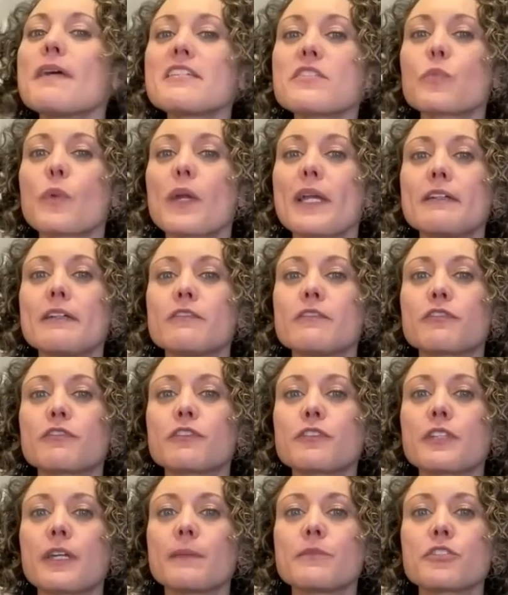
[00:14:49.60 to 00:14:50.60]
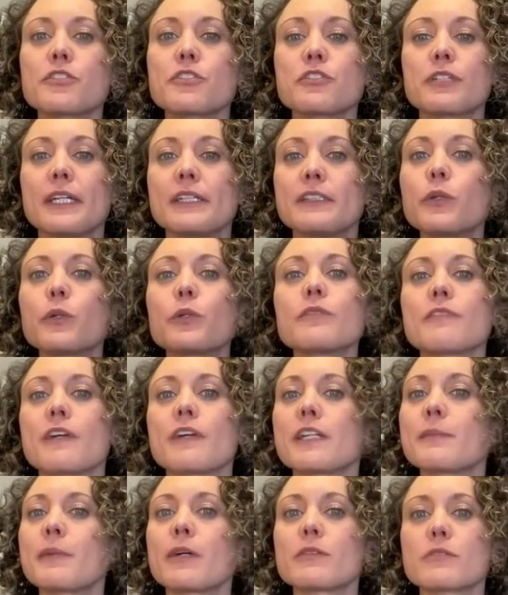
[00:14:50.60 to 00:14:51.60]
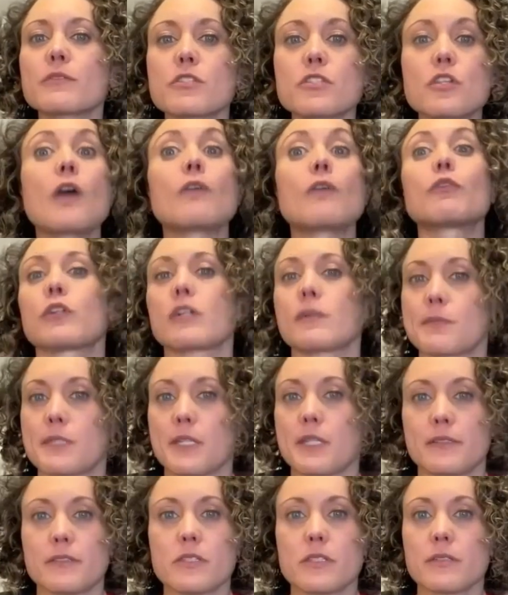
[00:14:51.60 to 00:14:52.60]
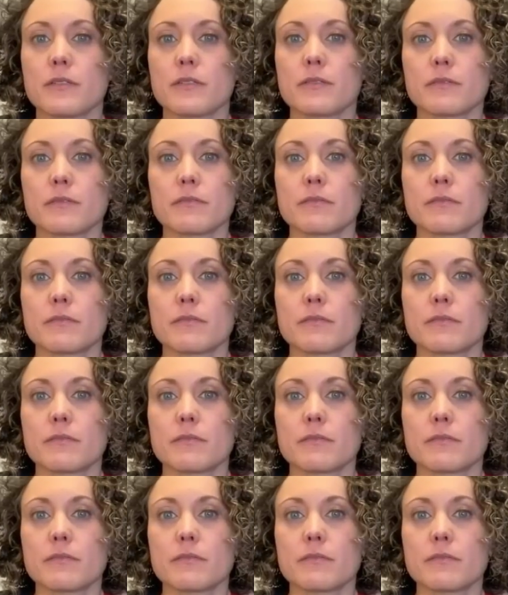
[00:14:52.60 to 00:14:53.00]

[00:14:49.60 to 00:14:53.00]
best way for them to get notified about software updates?